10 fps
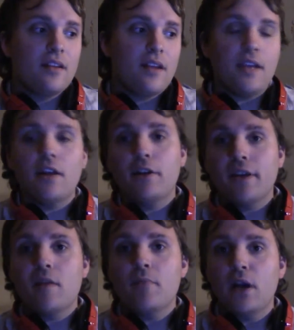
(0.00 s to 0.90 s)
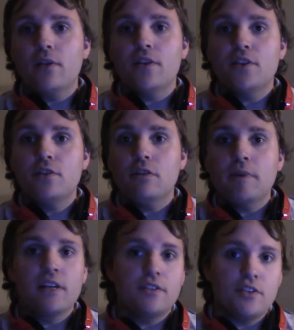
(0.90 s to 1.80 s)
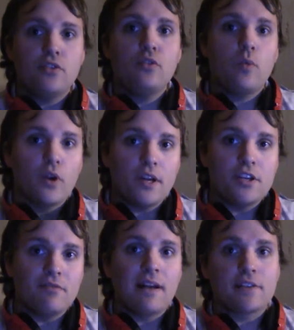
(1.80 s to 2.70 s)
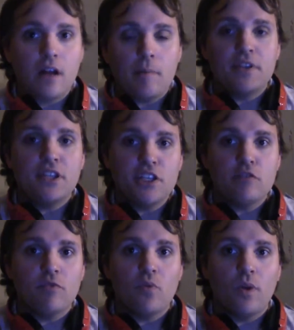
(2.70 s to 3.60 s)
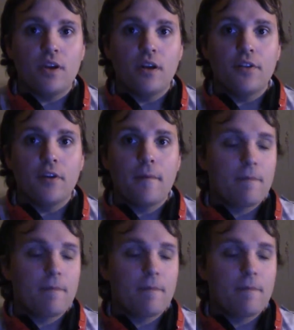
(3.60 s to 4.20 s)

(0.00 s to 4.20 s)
and I only compare the two because the two were in direct competition with one another.